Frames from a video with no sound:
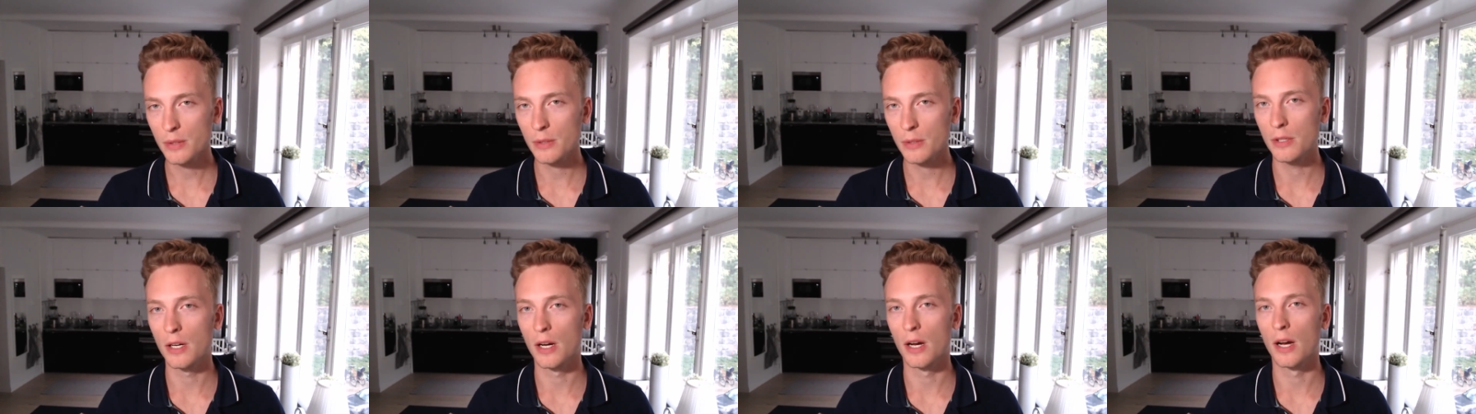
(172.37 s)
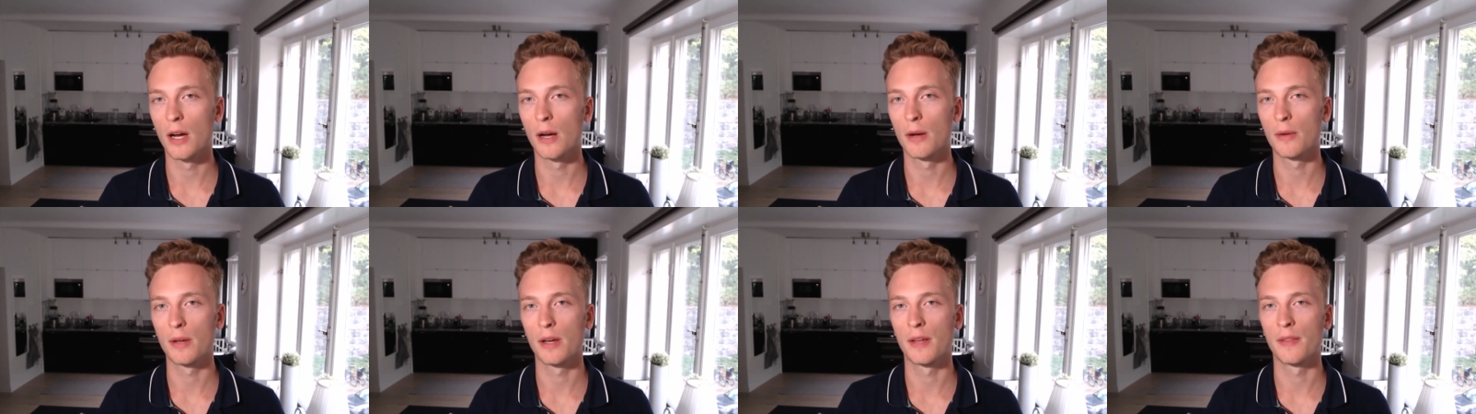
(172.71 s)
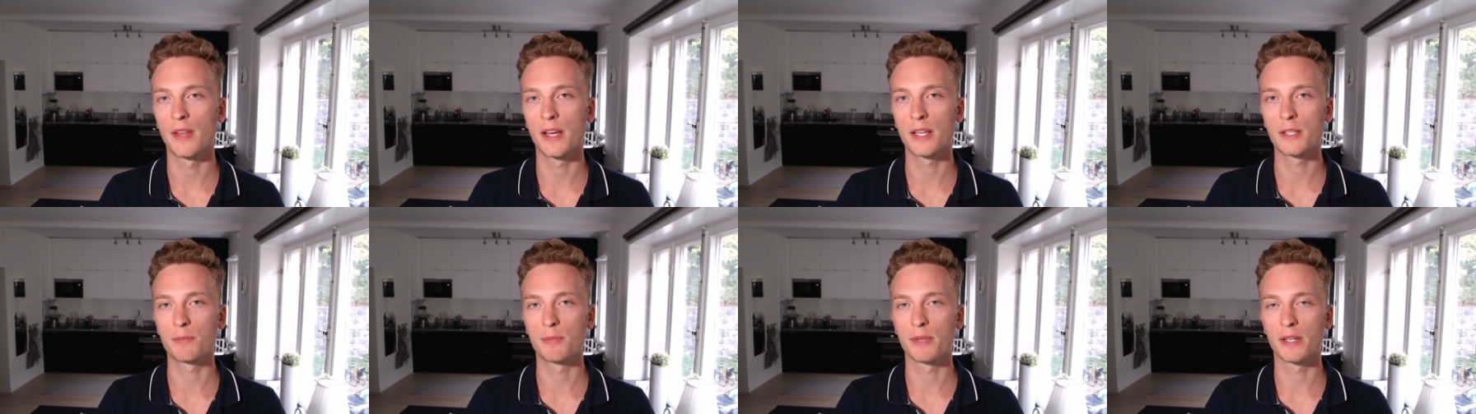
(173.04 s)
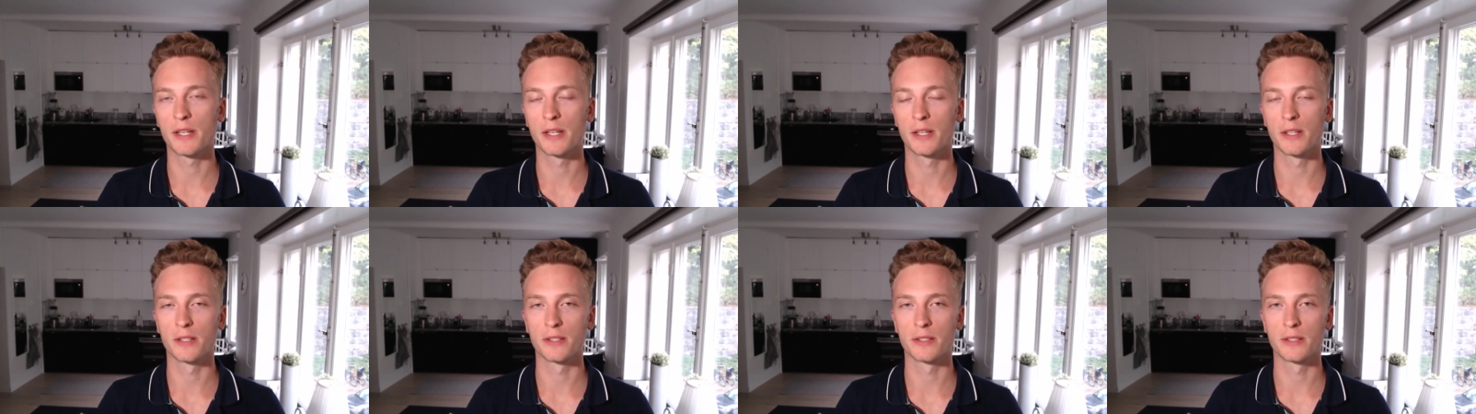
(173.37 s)
uh, and that's
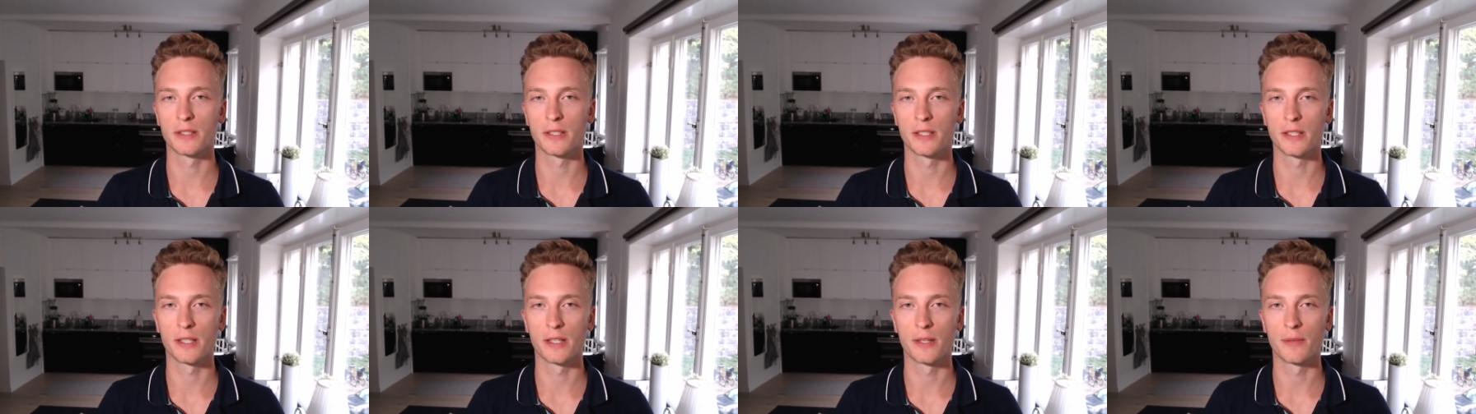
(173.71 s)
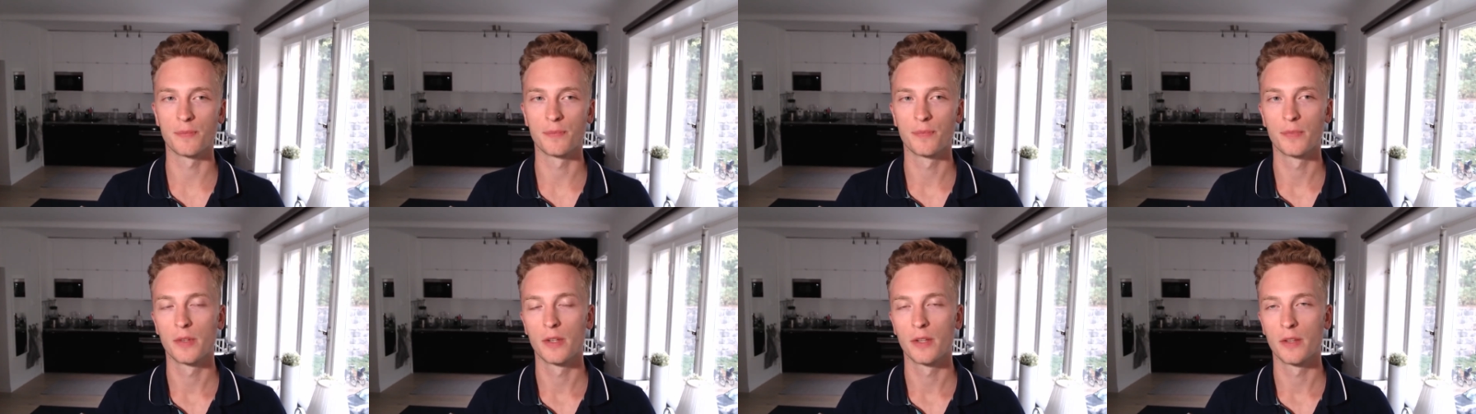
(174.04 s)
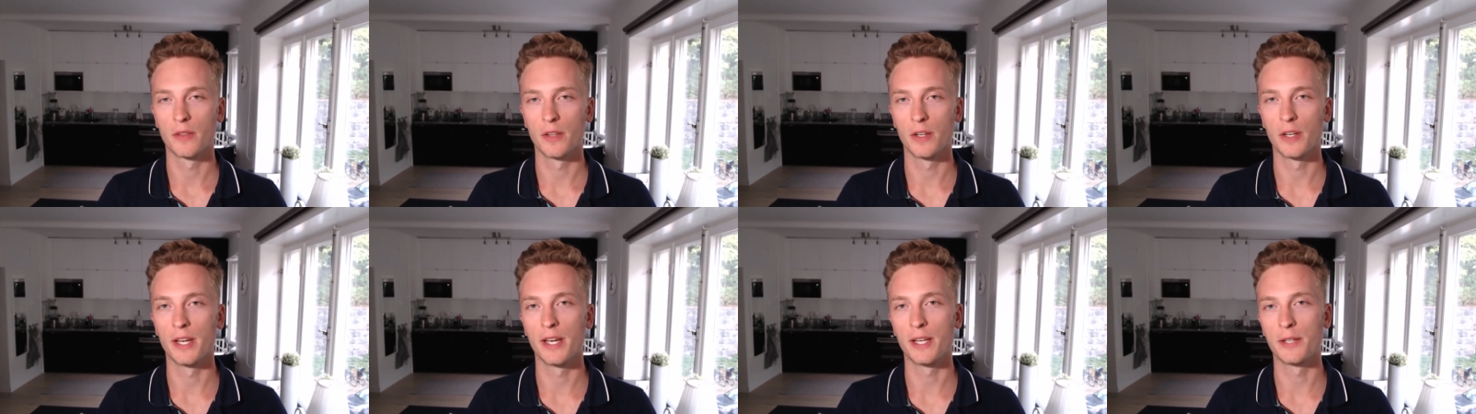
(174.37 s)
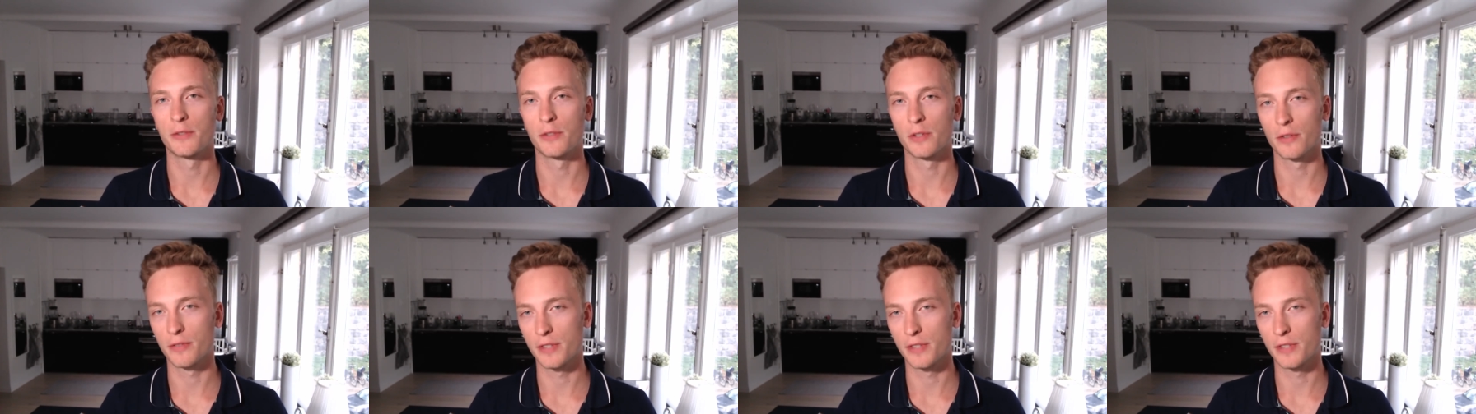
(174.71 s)
because uh, the nature